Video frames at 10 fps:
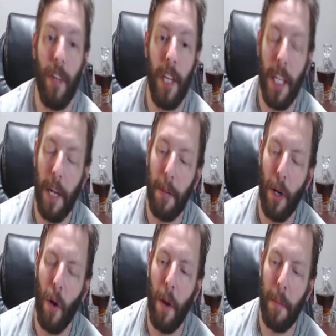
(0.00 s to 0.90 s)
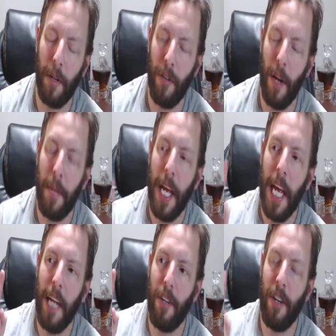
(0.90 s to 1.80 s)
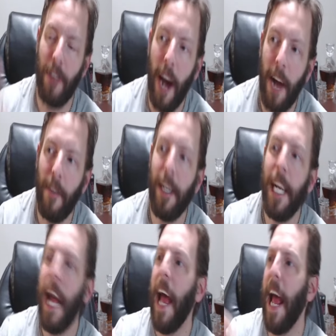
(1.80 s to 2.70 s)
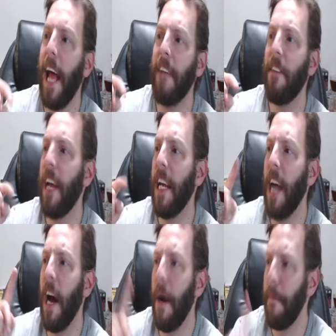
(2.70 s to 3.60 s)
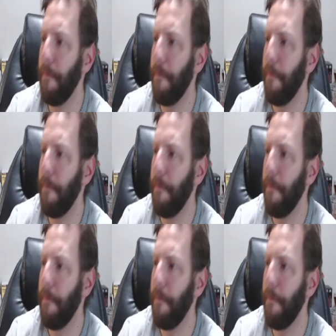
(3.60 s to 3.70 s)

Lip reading: I think Yama Gohan brings it up, it's a diary and a